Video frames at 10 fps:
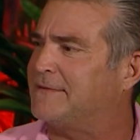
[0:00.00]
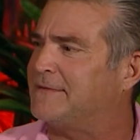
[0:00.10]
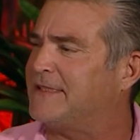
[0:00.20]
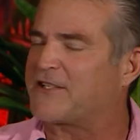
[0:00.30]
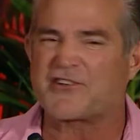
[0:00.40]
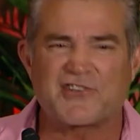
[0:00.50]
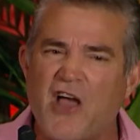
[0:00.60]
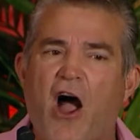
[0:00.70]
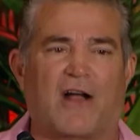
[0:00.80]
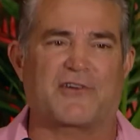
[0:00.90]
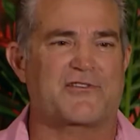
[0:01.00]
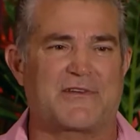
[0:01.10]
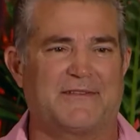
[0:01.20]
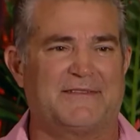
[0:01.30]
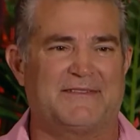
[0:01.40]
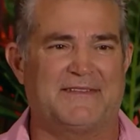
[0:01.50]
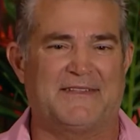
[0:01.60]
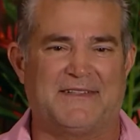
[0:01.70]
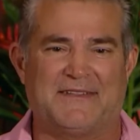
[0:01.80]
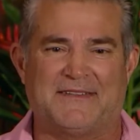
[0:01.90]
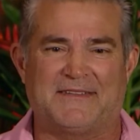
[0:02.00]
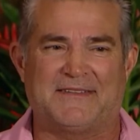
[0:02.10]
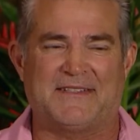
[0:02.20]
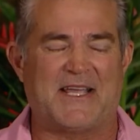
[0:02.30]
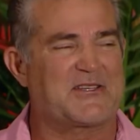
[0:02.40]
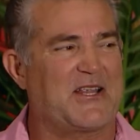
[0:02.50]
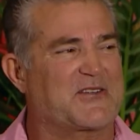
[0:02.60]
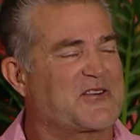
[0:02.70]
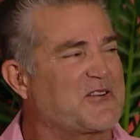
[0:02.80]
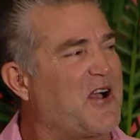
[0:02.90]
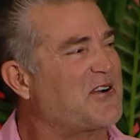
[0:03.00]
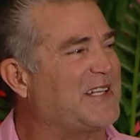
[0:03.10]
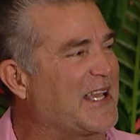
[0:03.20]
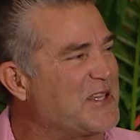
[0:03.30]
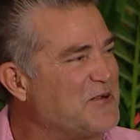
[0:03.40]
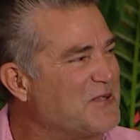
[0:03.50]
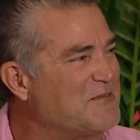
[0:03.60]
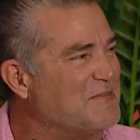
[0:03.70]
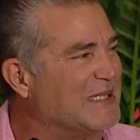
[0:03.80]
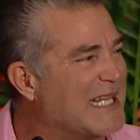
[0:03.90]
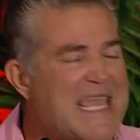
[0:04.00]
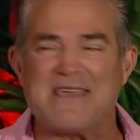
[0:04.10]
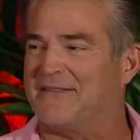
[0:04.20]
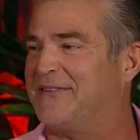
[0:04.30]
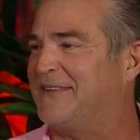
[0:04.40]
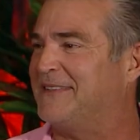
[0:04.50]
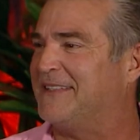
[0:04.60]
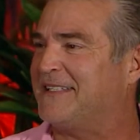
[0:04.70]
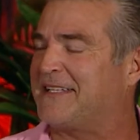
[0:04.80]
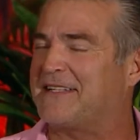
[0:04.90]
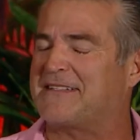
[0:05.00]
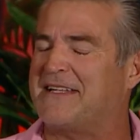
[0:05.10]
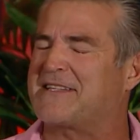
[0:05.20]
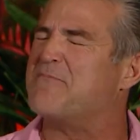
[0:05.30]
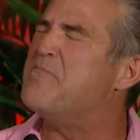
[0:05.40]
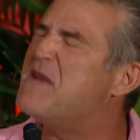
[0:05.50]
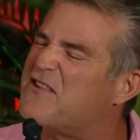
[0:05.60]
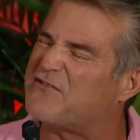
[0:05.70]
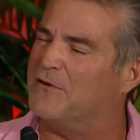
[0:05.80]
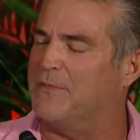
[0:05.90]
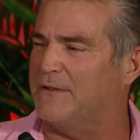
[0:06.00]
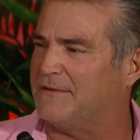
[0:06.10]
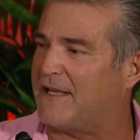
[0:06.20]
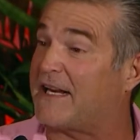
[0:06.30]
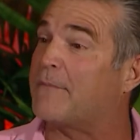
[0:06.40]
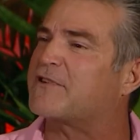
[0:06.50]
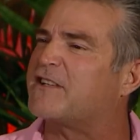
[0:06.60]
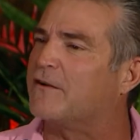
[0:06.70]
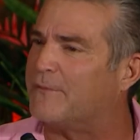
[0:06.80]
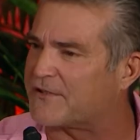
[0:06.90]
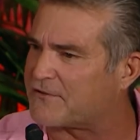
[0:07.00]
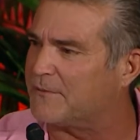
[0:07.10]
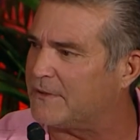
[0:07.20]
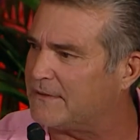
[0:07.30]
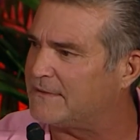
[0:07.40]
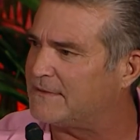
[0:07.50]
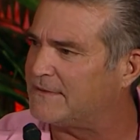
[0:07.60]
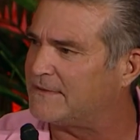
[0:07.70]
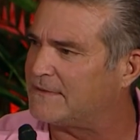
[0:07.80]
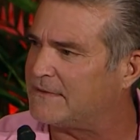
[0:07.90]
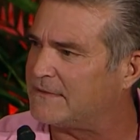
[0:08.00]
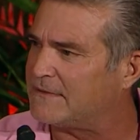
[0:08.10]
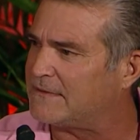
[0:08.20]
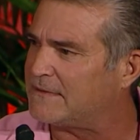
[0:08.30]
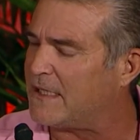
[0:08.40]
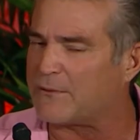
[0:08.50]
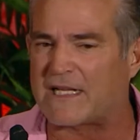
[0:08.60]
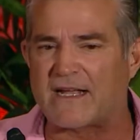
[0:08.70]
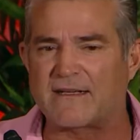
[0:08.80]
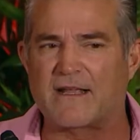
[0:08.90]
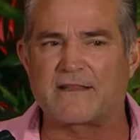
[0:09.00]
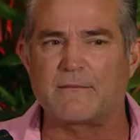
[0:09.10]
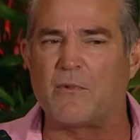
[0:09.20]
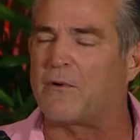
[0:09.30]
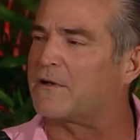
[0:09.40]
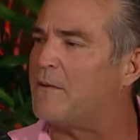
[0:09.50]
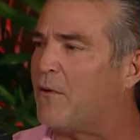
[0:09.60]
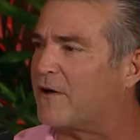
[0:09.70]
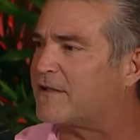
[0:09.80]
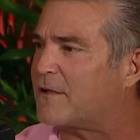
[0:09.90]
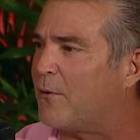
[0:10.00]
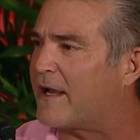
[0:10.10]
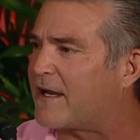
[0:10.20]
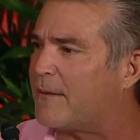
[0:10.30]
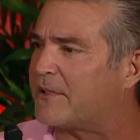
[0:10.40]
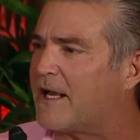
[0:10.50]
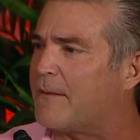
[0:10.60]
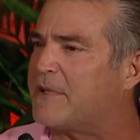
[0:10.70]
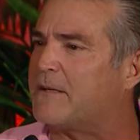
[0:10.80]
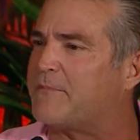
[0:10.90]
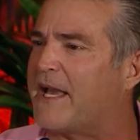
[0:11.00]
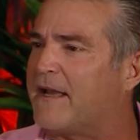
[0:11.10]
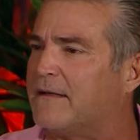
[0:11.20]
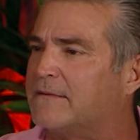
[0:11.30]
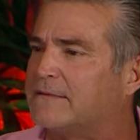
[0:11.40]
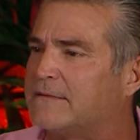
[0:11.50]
It sucks. It sucks like you wouldn't believe. It's miserable, and I'm still miserable. I would like nothing more in the morning to wake up and not be in pain.